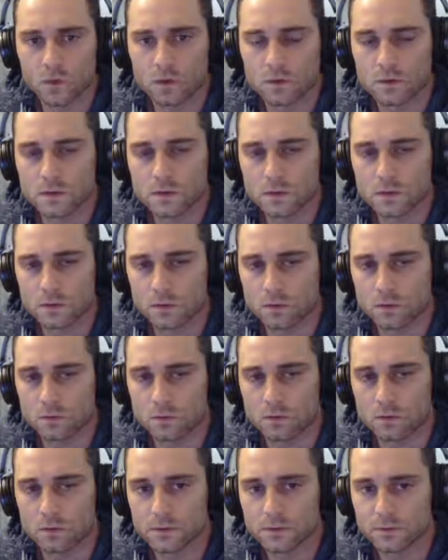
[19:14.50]

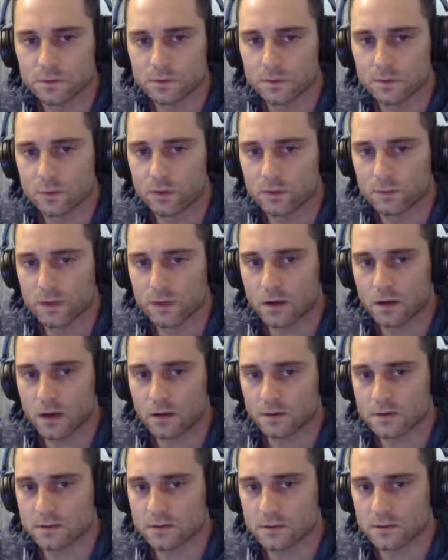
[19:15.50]
So it's really important to be
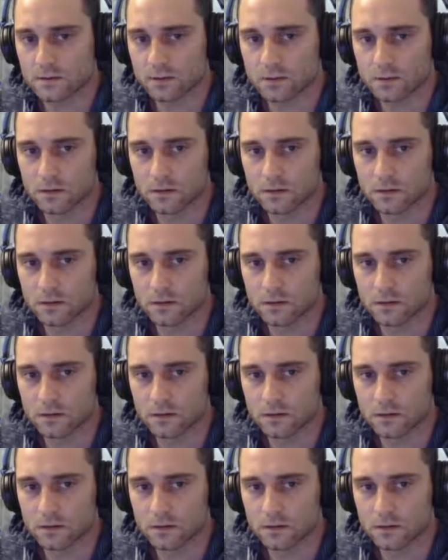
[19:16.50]
cognizant